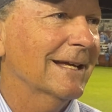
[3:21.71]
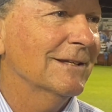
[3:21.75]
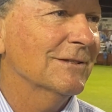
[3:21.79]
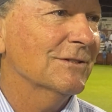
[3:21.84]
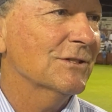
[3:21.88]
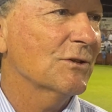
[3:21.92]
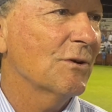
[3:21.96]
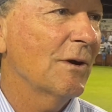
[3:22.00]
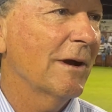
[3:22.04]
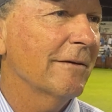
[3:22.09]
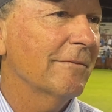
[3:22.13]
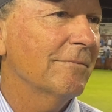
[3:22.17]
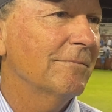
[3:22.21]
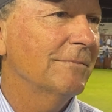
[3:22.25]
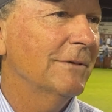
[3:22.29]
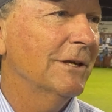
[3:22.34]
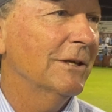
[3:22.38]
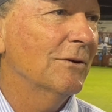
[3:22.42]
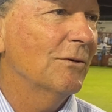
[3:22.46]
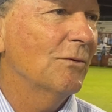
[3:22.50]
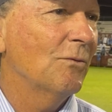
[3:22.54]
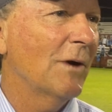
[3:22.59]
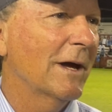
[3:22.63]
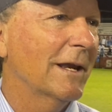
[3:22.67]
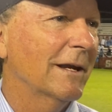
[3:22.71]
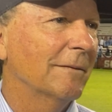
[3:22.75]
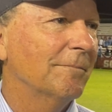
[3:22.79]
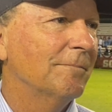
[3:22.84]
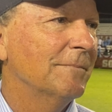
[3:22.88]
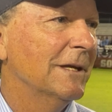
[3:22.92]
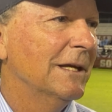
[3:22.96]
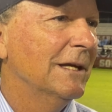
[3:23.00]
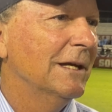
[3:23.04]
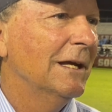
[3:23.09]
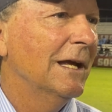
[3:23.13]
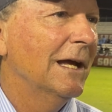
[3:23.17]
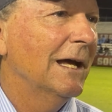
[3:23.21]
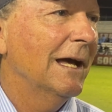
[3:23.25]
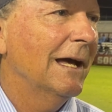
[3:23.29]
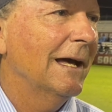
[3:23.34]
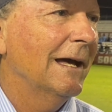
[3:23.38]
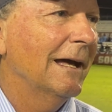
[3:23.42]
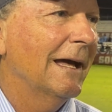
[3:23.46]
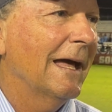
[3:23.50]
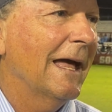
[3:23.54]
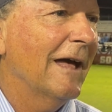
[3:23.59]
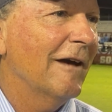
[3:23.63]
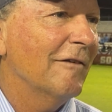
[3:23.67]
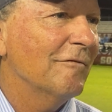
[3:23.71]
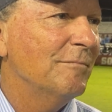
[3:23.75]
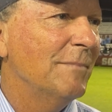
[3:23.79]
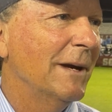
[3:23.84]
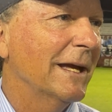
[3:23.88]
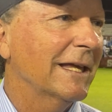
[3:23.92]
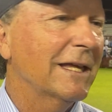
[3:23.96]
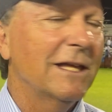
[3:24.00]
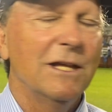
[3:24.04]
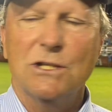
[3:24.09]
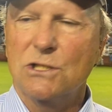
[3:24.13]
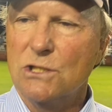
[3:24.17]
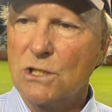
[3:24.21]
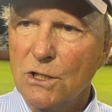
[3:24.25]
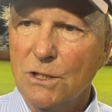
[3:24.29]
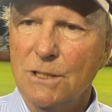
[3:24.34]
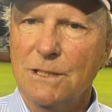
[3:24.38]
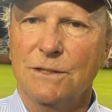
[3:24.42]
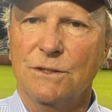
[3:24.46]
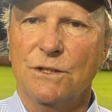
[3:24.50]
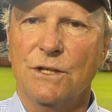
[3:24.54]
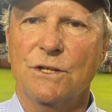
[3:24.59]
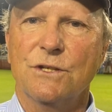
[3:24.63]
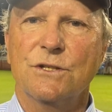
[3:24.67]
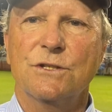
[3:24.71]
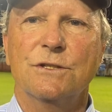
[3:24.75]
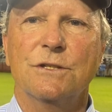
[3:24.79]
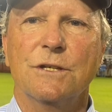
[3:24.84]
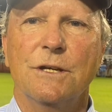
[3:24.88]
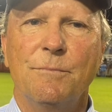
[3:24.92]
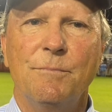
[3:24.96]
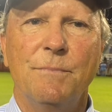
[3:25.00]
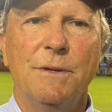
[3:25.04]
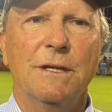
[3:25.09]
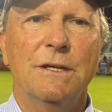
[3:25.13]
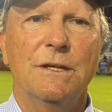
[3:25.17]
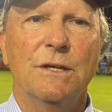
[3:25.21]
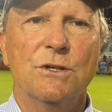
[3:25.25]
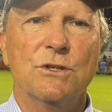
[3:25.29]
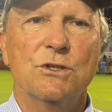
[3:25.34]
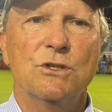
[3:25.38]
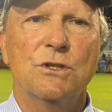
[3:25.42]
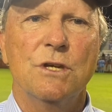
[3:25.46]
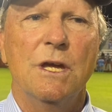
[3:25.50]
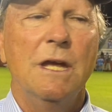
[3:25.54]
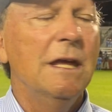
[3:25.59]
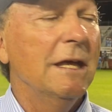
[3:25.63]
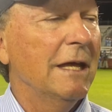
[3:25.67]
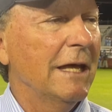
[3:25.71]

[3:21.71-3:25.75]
And so I, you know, want to uh, have my kids look at this uh, because